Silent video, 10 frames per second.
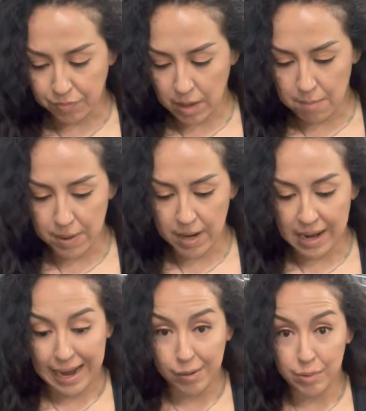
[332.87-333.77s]
But
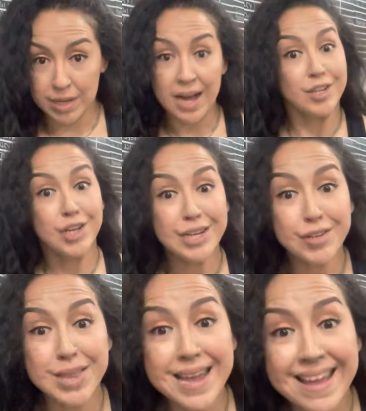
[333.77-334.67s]
I would not change
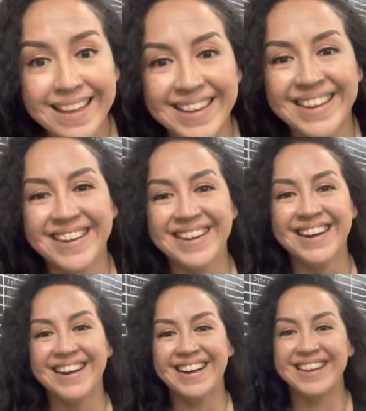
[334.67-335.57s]
a thing.
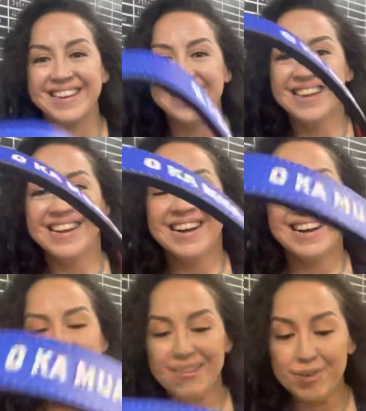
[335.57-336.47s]
And
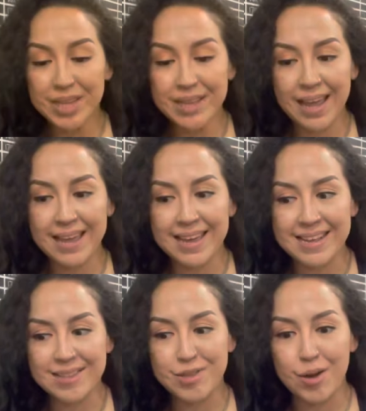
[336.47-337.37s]
I really like
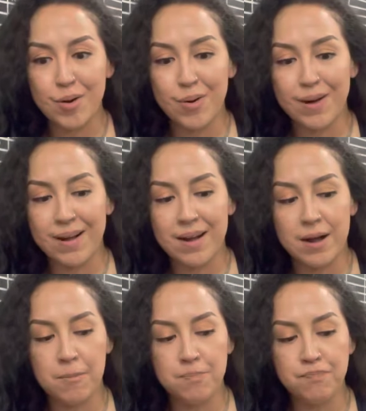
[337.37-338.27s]
it.
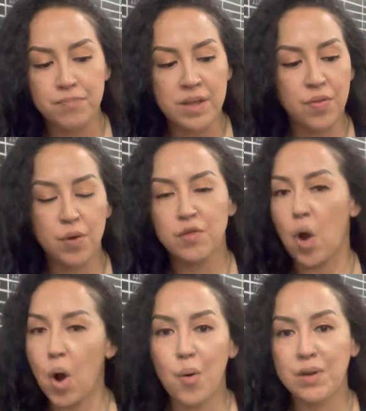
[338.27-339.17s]
So there's
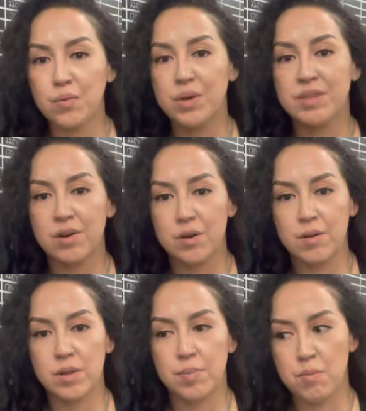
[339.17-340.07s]
always ones that are a
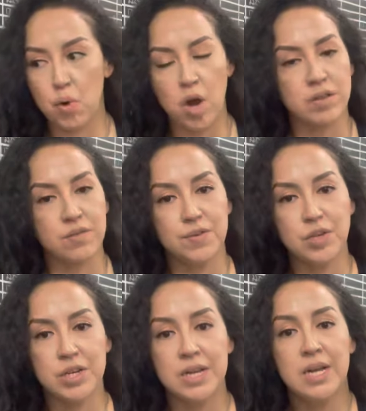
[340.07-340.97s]
little bit more cost
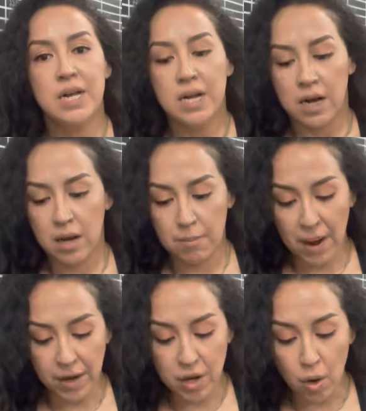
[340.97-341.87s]
efficient.
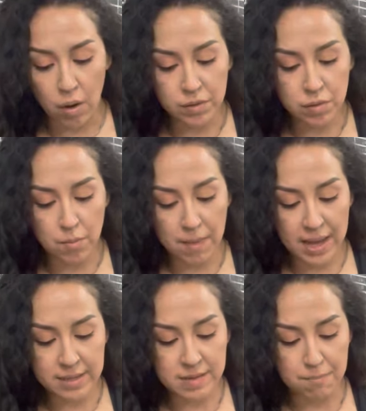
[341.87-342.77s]
Pioneer also
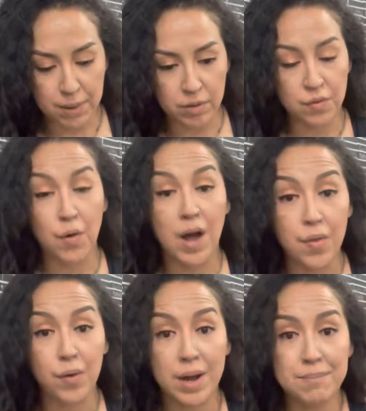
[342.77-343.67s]
makes belts for
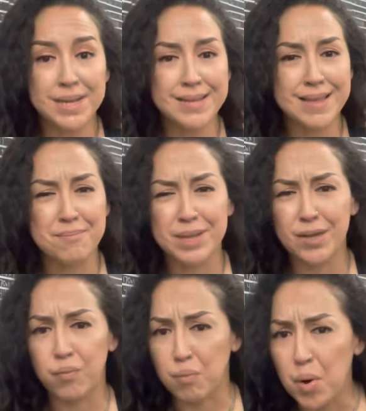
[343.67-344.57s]
other companies. I
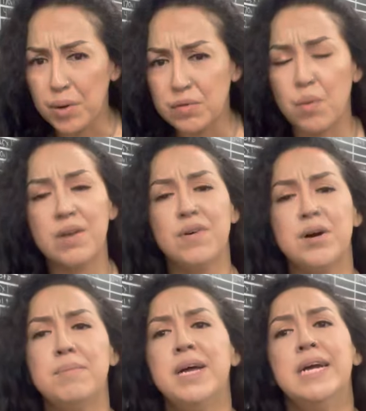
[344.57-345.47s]
believe Rogue is one of them.